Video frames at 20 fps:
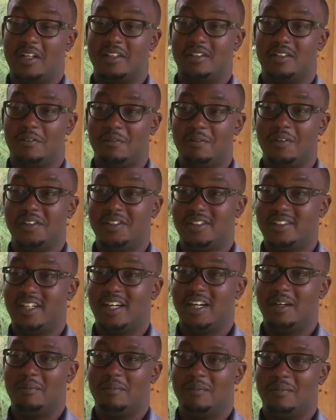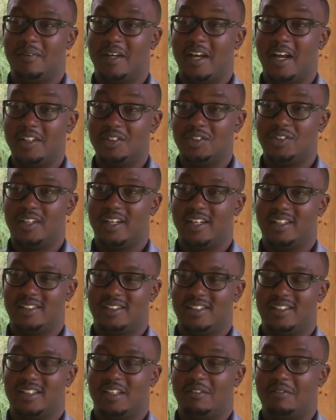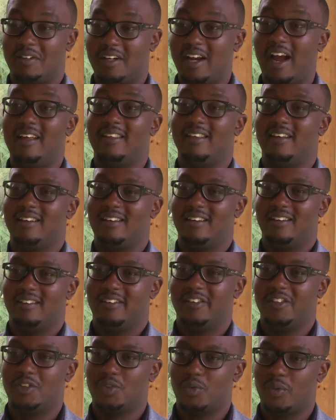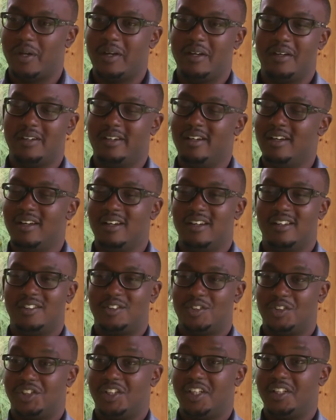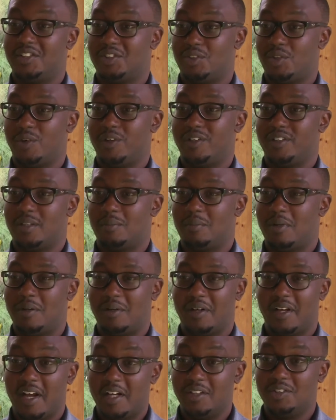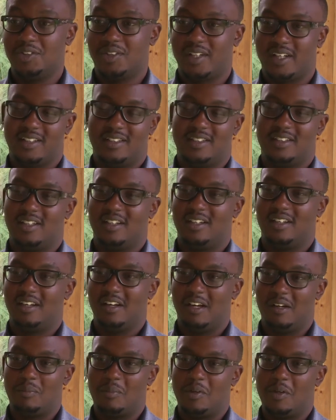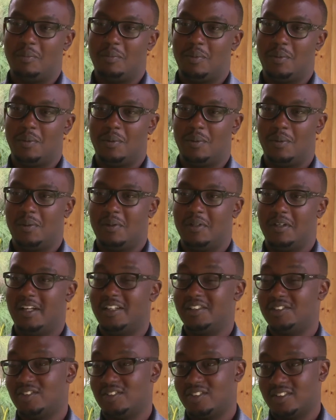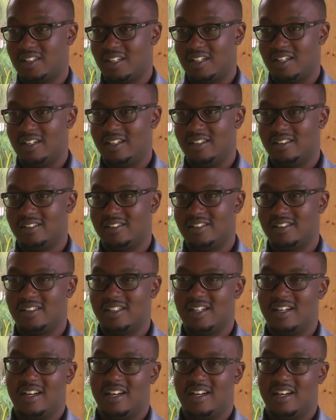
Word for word: It's the first time educators have gathered in this way to share stories about educating young people, lessons learned,